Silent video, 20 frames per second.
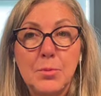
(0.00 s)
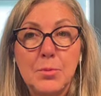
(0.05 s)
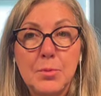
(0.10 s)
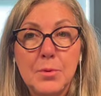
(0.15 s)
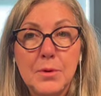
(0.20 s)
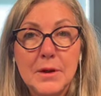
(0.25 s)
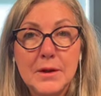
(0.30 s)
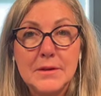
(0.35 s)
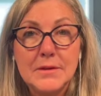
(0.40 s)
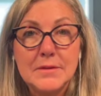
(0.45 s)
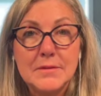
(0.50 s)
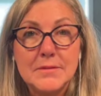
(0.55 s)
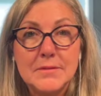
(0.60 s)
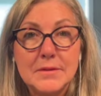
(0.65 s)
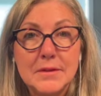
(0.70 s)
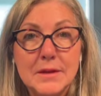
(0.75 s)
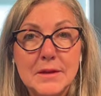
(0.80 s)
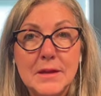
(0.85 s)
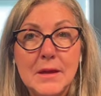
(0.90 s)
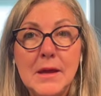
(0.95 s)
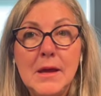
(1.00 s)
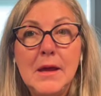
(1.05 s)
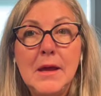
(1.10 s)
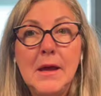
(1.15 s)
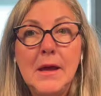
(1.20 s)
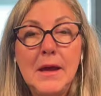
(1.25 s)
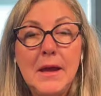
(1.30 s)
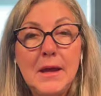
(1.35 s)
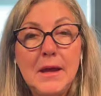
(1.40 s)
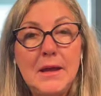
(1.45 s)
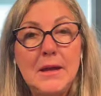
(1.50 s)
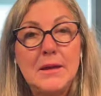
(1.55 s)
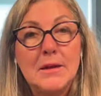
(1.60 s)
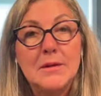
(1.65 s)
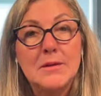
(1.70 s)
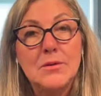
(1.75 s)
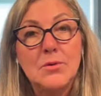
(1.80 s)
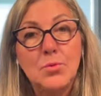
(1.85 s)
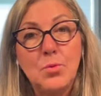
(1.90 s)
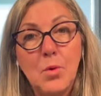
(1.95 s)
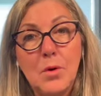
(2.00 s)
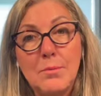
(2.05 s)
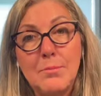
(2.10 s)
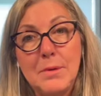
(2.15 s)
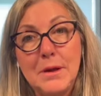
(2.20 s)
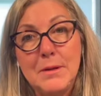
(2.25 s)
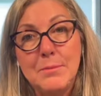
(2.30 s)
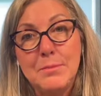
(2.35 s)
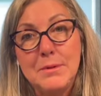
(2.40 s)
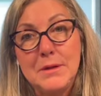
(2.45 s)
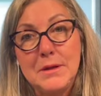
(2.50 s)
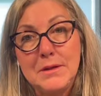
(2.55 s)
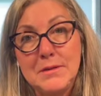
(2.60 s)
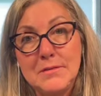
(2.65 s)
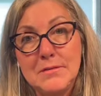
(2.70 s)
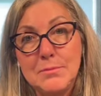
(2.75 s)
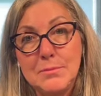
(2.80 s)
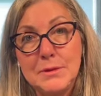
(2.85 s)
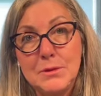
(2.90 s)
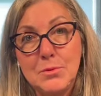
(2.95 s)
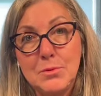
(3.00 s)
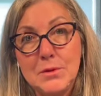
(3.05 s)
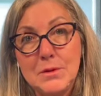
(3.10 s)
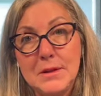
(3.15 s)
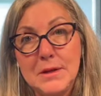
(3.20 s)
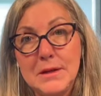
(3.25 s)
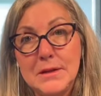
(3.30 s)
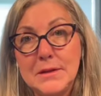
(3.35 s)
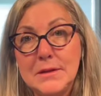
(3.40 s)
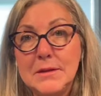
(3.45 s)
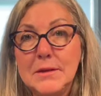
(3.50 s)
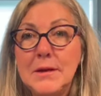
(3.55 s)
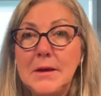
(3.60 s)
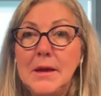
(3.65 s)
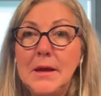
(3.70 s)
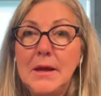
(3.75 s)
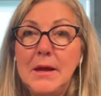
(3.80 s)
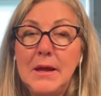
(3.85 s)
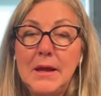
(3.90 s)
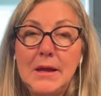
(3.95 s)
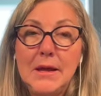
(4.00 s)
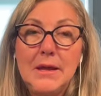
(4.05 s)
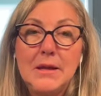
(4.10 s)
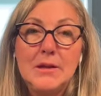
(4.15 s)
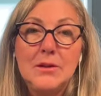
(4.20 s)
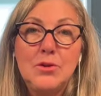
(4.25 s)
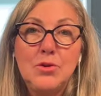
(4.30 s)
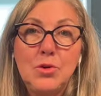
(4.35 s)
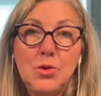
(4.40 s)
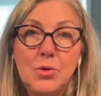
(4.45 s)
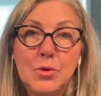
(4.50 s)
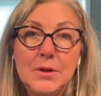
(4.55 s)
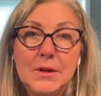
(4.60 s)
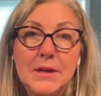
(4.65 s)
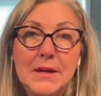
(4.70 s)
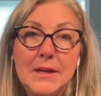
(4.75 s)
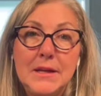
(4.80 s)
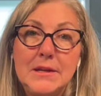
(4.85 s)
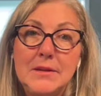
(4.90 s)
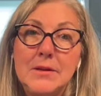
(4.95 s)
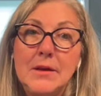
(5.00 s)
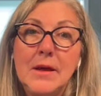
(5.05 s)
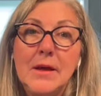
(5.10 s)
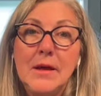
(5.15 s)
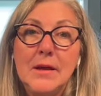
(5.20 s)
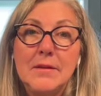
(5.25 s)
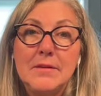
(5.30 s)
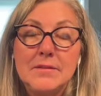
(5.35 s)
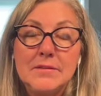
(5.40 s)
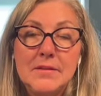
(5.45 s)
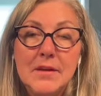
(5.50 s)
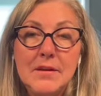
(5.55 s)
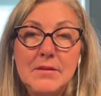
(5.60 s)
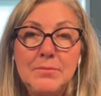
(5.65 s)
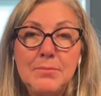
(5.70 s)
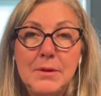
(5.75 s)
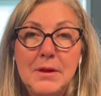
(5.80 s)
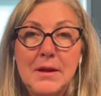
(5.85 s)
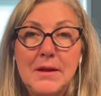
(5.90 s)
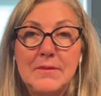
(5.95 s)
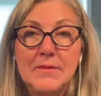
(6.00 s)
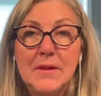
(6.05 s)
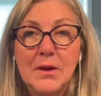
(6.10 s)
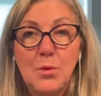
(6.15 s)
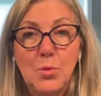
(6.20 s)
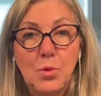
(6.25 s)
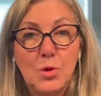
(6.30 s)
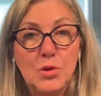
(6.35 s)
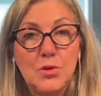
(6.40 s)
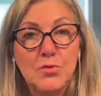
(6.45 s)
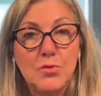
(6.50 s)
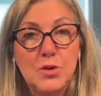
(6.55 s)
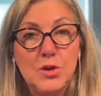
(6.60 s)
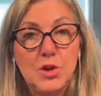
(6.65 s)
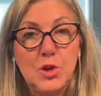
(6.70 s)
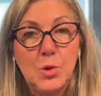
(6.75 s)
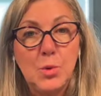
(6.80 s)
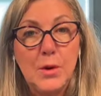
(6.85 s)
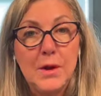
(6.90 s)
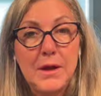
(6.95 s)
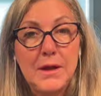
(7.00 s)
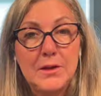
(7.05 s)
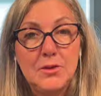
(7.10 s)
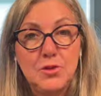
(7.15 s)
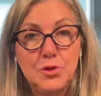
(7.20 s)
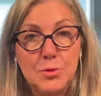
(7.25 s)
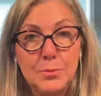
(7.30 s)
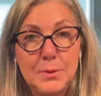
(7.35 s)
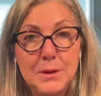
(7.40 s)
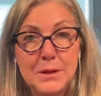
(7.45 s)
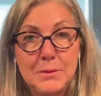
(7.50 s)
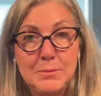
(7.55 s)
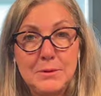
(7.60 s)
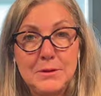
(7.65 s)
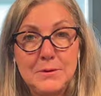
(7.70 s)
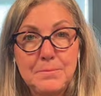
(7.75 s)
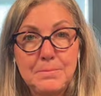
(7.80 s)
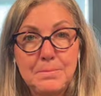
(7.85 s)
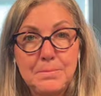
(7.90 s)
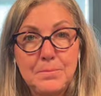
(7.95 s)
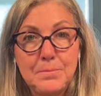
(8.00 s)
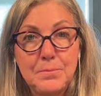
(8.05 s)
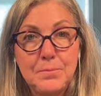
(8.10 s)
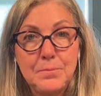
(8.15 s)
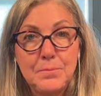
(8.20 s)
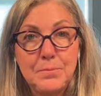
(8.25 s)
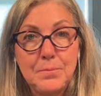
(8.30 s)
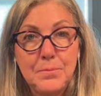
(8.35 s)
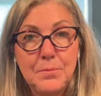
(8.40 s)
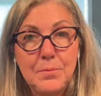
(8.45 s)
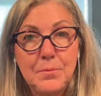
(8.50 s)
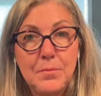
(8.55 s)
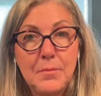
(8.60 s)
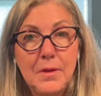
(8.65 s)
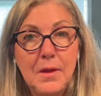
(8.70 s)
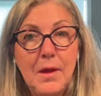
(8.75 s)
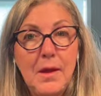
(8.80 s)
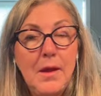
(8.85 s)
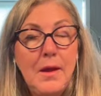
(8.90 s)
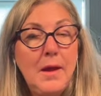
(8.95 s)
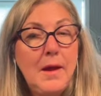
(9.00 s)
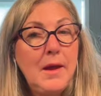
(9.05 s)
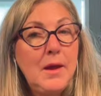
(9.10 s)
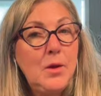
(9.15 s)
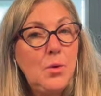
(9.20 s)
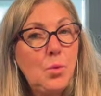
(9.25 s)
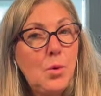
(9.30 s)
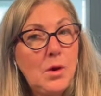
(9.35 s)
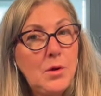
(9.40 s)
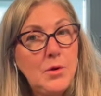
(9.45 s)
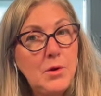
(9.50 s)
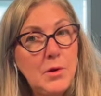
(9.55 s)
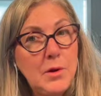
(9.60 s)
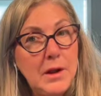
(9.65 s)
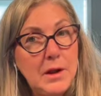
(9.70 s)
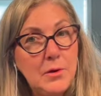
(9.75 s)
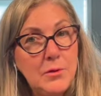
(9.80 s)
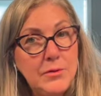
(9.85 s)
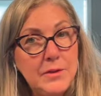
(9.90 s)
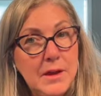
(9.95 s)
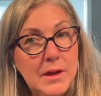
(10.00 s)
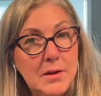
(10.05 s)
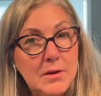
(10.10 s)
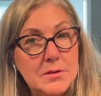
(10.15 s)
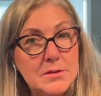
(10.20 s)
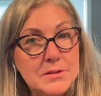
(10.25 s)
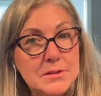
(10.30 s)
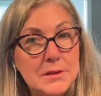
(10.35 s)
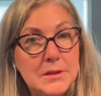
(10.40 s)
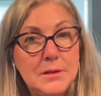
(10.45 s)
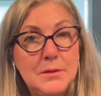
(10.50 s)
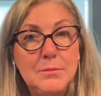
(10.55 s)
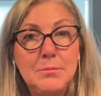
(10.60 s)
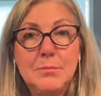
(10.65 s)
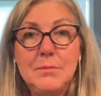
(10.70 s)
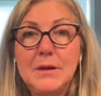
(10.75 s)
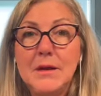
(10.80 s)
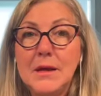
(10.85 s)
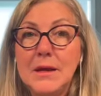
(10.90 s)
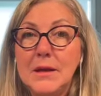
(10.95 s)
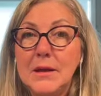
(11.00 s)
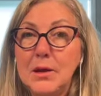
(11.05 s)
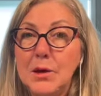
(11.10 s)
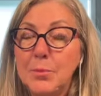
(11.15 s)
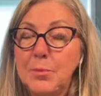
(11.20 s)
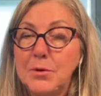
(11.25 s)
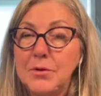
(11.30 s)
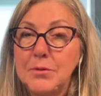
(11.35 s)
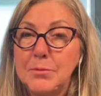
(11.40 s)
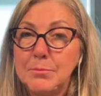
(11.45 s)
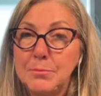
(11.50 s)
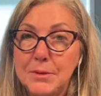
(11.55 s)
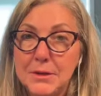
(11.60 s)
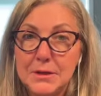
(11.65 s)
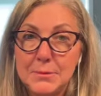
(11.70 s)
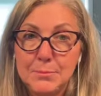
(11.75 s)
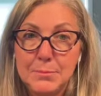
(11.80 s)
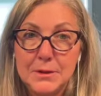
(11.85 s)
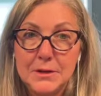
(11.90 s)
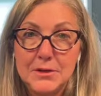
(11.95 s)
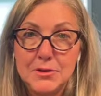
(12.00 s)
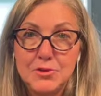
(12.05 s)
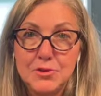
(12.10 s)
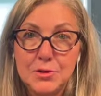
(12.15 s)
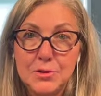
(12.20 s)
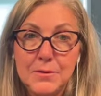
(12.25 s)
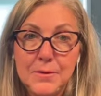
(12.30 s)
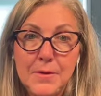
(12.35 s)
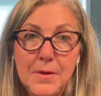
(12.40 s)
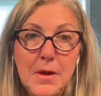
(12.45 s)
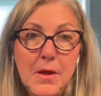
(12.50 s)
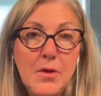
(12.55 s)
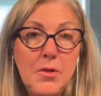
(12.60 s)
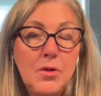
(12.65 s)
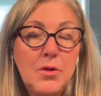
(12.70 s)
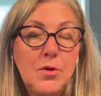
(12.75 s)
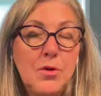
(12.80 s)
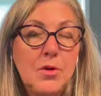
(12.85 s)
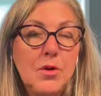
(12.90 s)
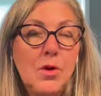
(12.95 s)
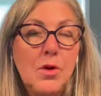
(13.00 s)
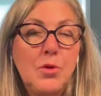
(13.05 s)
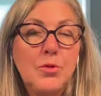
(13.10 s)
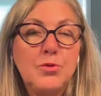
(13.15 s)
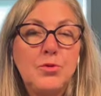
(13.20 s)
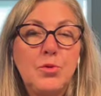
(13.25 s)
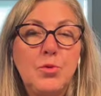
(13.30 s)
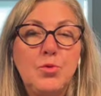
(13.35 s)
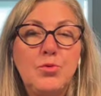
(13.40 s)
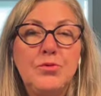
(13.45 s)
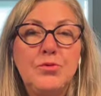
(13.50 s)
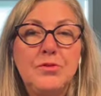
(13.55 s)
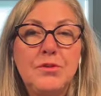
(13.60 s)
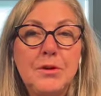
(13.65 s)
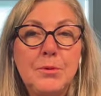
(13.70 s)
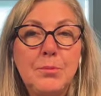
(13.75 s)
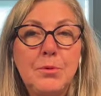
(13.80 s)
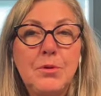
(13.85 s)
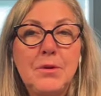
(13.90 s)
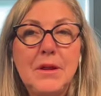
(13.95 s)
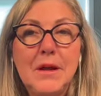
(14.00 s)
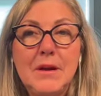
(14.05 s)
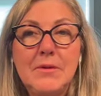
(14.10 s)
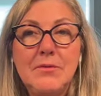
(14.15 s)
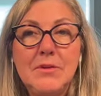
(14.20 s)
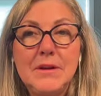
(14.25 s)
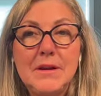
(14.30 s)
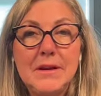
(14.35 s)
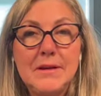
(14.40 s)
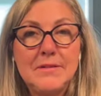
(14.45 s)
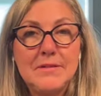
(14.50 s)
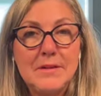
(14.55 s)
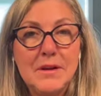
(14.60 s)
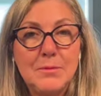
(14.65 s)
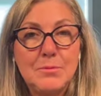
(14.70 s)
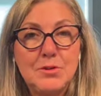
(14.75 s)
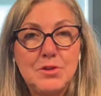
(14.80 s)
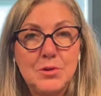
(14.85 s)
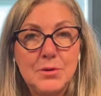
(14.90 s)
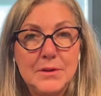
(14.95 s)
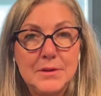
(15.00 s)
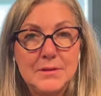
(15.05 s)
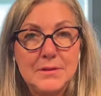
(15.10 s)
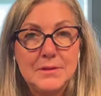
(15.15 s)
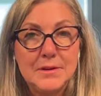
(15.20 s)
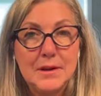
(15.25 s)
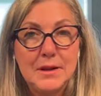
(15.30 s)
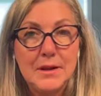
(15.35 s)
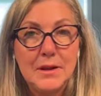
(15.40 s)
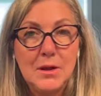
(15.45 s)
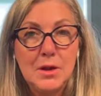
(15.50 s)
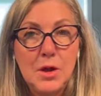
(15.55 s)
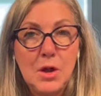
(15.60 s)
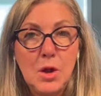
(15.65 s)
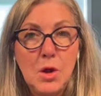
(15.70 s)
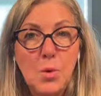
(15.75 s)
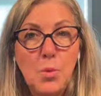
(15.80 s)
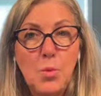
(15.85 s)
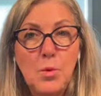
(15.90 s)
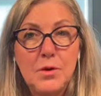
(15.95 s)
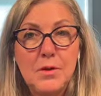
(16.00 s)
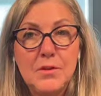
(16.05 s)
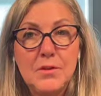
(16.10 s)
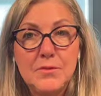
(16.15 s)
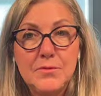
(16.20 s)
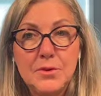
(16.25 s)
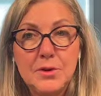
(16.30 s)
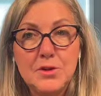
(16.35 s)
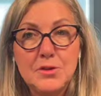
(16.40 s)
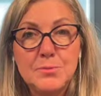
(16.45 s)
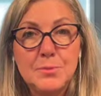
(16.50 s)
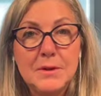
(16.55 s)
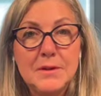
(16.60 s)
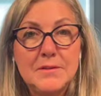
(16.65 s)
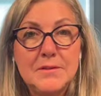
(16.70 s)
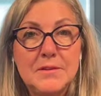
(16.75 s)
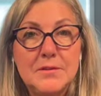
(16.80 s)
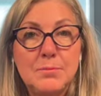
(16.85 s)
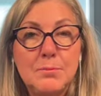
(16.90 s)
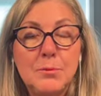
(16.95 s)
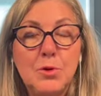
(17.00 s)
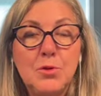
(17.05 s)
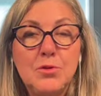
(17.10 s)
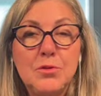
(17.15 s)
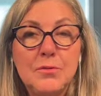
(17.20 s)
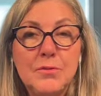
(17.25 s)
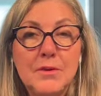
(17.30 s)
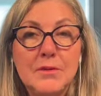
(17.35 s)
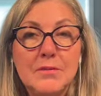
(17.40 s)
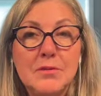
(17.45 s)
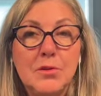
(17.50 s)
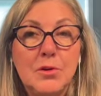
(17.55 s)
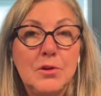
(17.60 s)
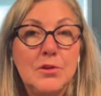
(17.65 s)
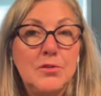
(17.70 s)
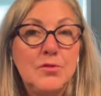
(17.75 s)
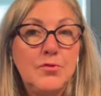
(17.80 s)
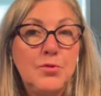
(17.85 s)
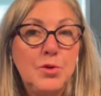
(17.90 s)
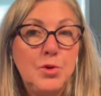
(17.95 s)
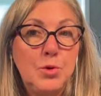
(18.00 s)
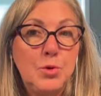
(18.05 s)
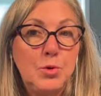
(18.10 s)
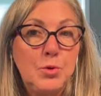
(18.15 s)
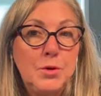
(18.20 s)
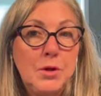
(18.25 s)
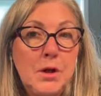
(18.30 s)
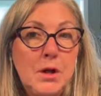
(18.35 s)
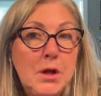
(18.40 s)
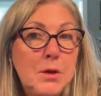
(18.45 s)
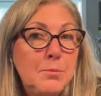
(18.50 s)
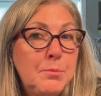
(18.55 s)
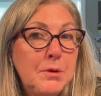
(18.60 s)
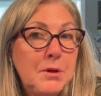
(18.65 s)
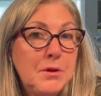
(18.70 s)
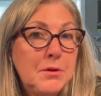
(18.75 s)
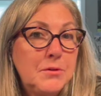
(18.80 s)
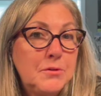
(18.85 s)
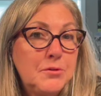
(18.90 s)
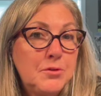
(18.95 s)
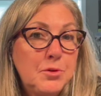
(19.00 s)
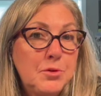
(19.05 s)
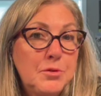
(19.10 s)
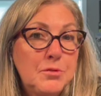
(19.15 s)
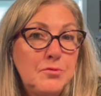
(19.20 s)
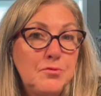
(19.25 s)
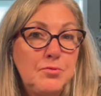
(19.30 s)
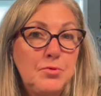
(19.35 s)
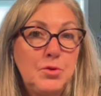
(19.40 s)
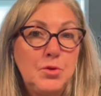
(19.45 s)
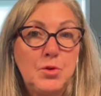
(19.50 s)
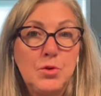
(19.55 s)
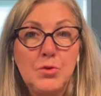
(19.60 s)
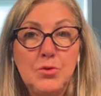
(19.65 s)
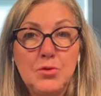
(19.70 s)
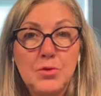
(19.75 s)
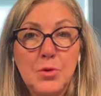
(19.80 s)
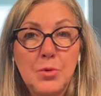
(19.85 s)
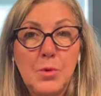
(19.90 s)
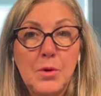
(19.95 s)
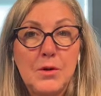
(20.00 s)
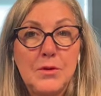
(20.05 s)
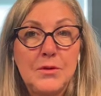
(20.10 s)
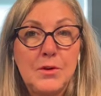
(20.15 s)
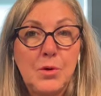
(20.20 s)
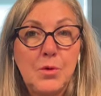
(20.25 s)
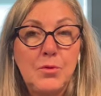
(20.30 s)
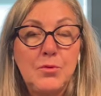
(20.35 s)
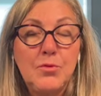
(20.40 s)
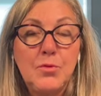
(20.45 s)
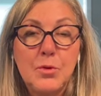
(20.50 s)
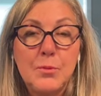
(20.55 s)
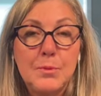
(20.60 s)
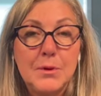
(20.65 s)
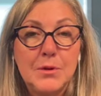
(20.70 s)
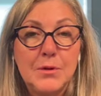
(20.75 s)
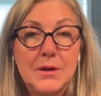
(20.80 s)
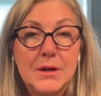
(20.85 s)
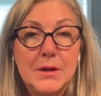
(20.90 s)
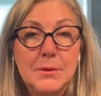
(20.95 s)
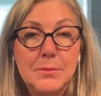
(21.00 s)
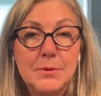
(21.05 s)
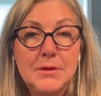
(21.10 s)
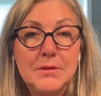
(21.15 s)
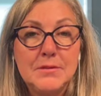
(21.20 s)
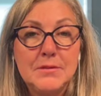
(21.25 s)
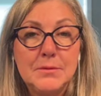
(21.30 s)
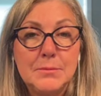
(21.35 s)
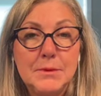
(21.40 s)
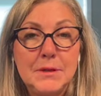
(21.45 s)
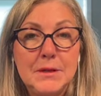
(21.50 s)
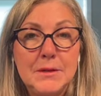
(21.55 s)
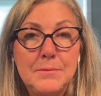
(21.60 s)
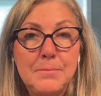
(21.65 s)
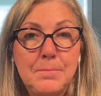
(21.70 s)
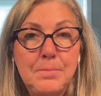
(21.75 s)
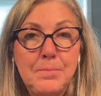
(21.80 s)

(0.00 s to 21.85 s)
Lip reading: pregnancy and what might be histamine related and create a safe plan that works for you and your baby. And while your healthcare team can help with a big picture, there are also simple everyday steps you can take. One of the first places most of us look is food, because certain foods are well known for building up histamine.